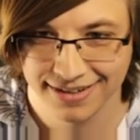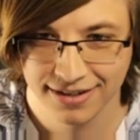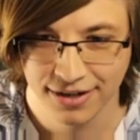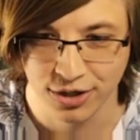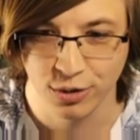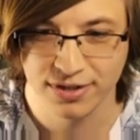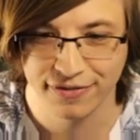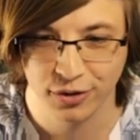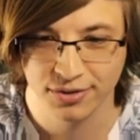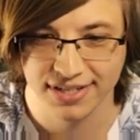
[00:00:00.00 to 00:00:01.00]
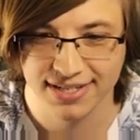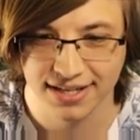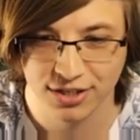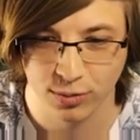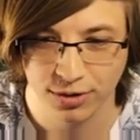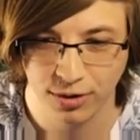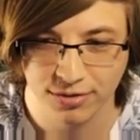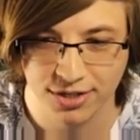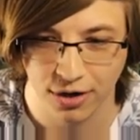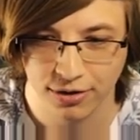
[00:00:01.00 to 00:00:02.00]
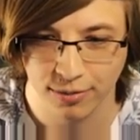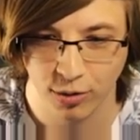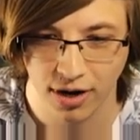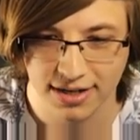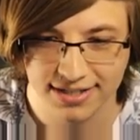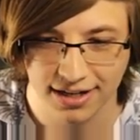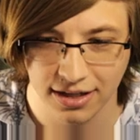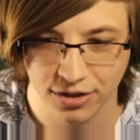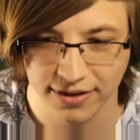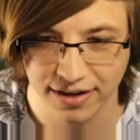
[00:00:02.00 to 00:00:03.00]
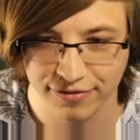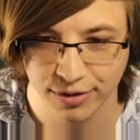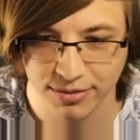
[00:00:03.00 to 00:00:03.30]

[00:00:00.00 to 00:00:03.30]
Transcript: New difficulty intense. The world grows darker and more hostile under the influence of